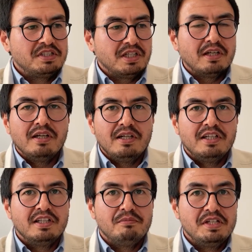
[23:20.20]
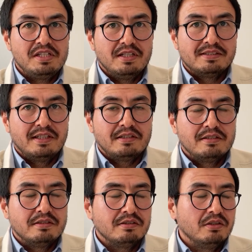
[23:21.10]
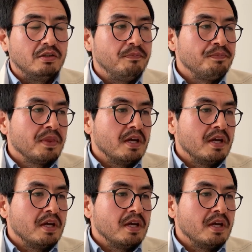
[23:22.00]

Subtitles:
Particularly in the media sector. So